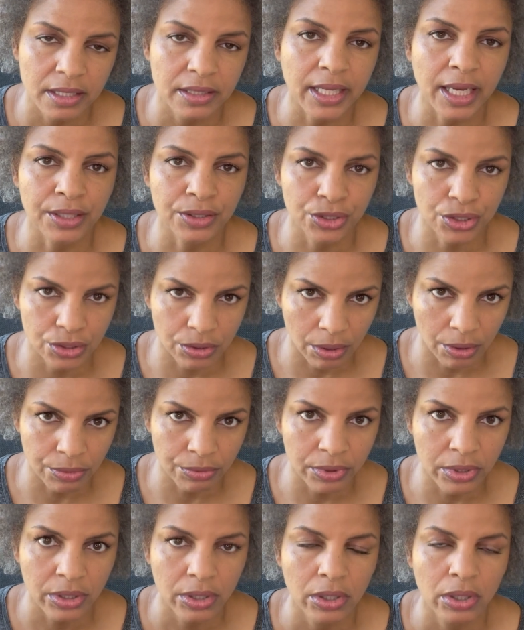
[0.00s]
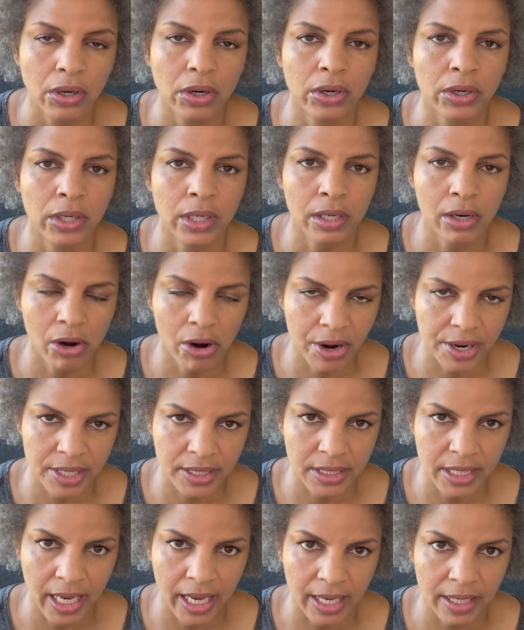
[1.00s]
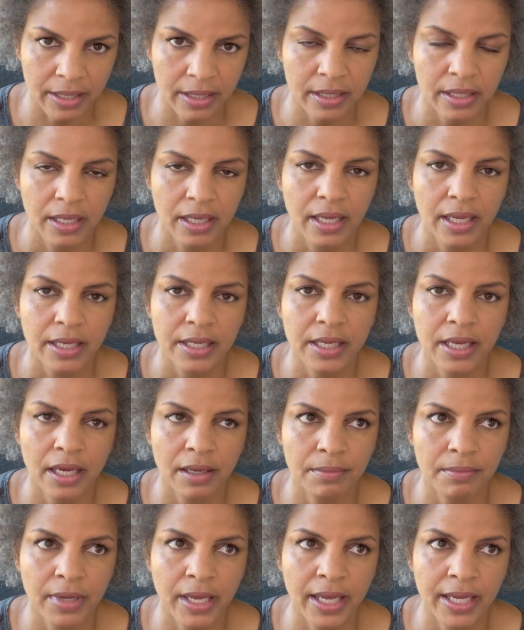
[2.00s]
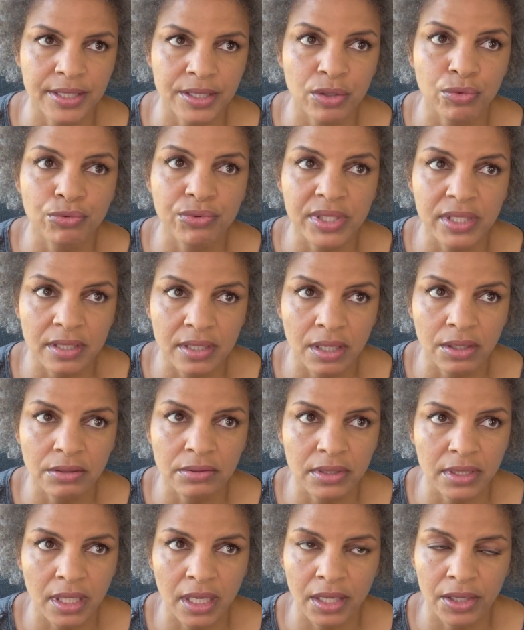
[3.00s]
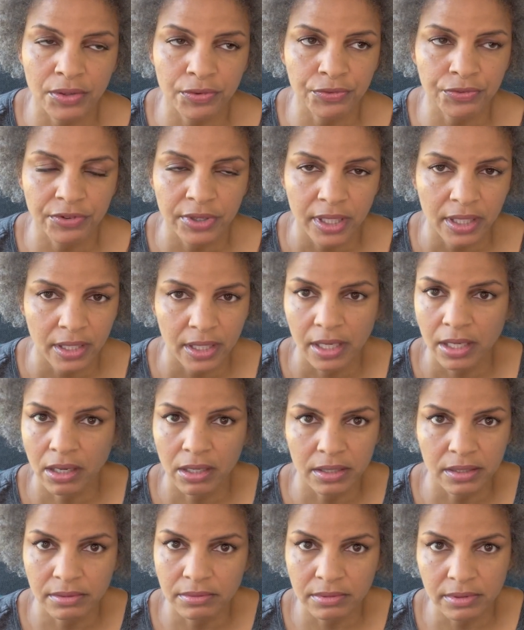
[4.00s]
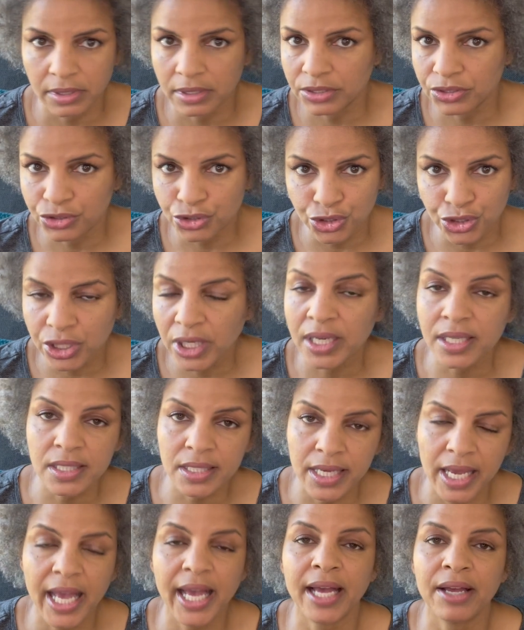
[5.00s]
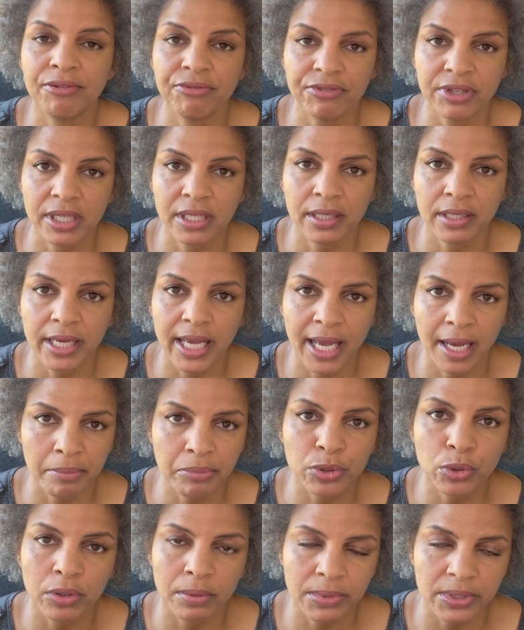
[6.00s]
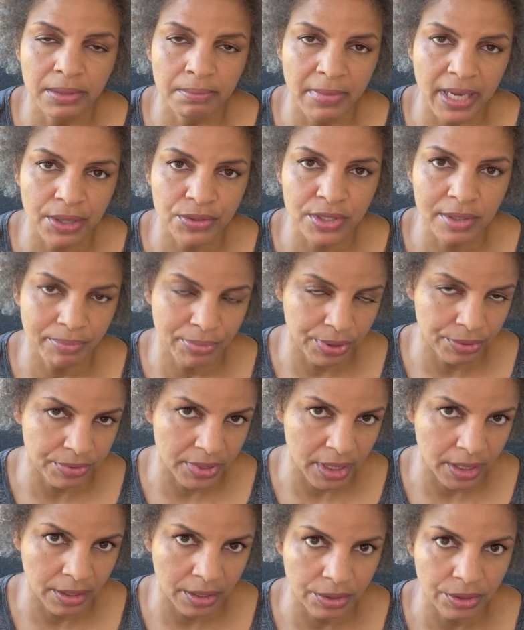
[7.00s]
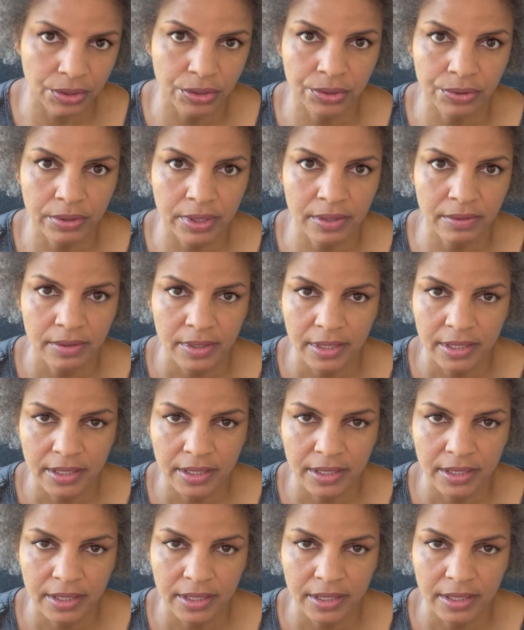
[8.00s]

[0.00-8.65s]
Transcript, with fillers: like stroke or heart attack, come as a result of just having abnormal amounts of protein in the urine.